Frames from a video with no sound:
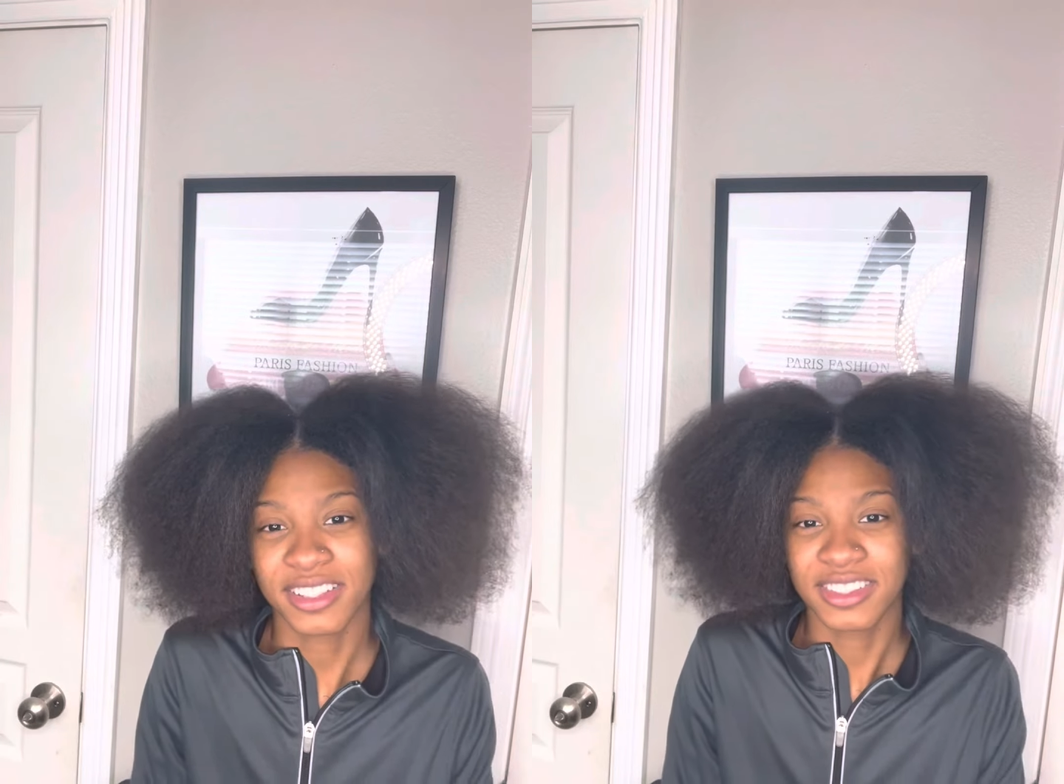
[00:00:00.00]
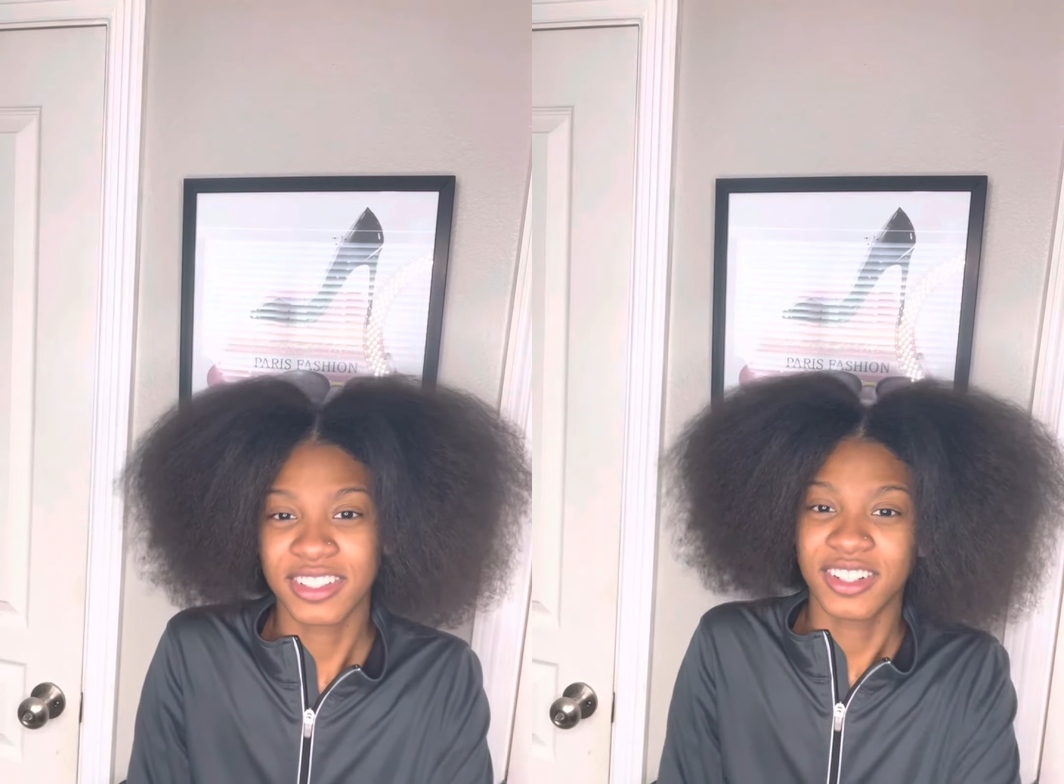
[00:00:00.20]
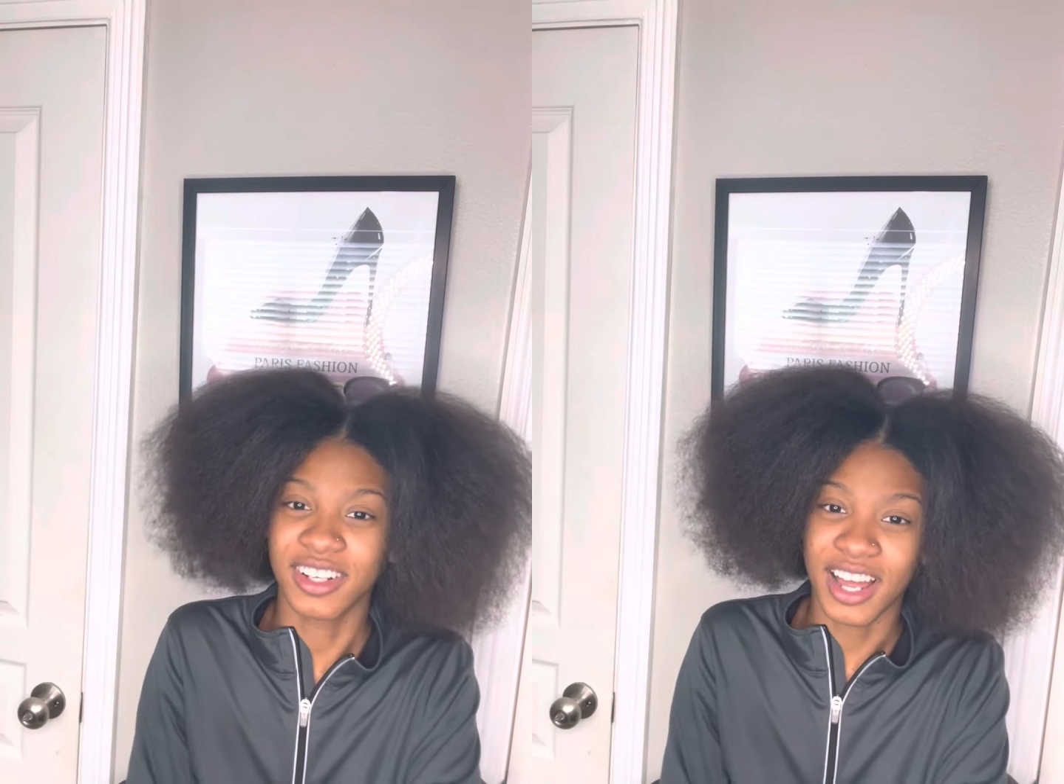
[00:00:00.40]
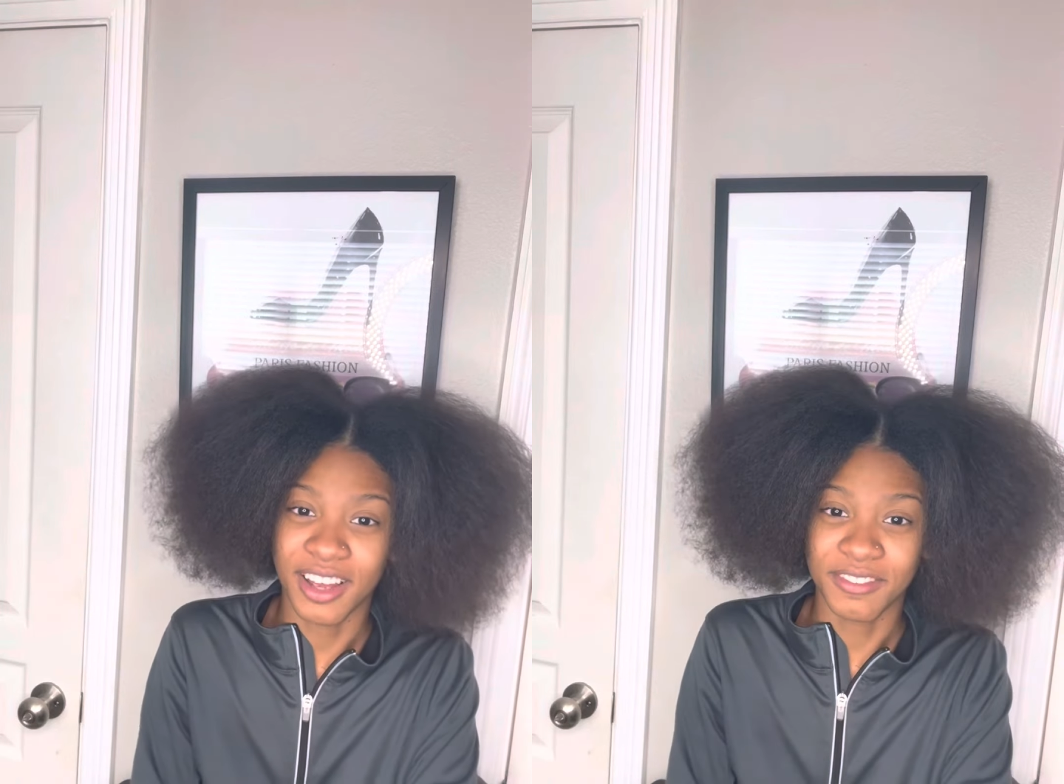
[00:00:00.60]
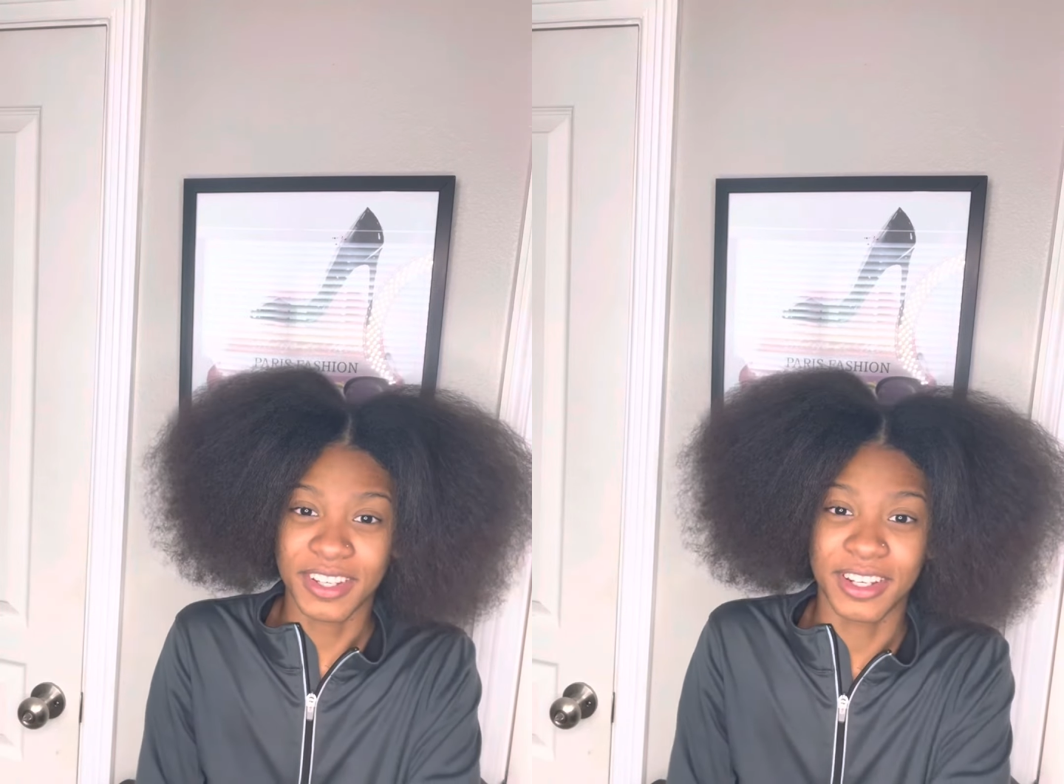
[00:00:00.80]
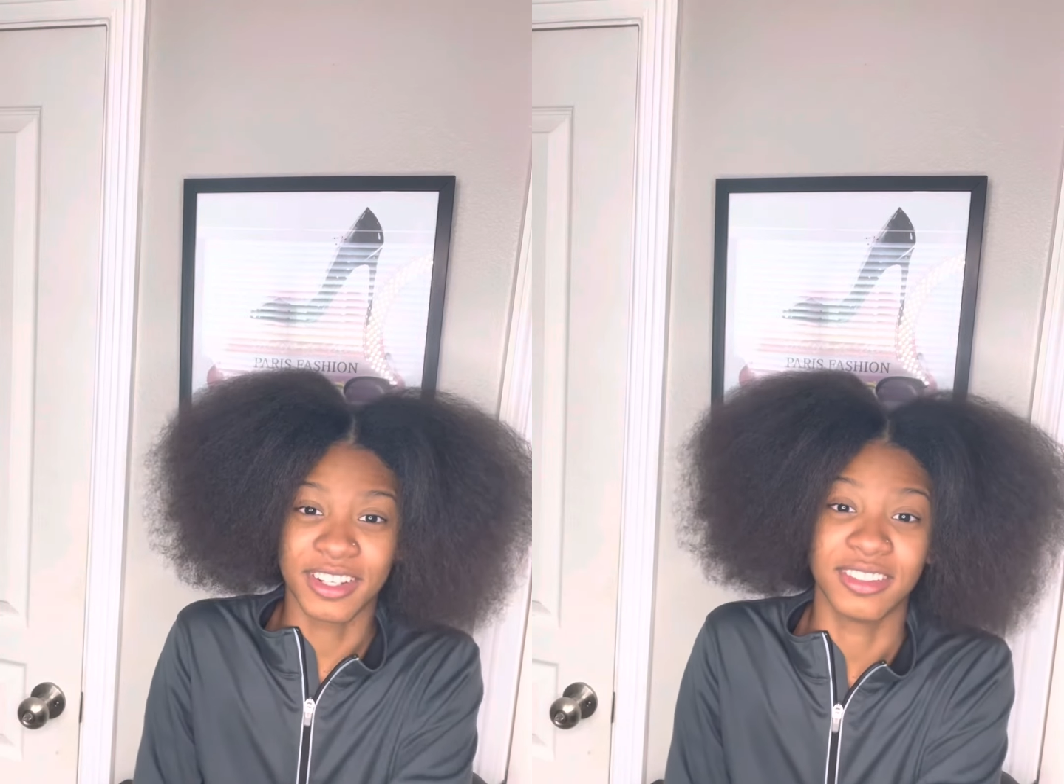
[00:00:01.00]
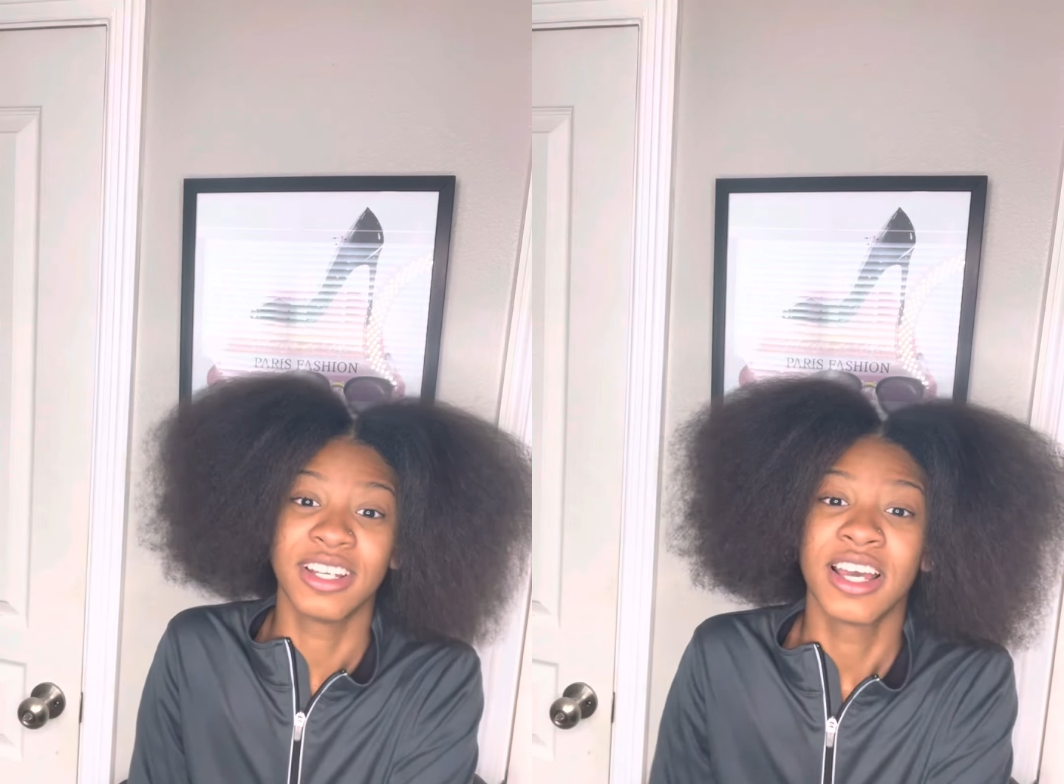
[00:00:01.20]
into your life. And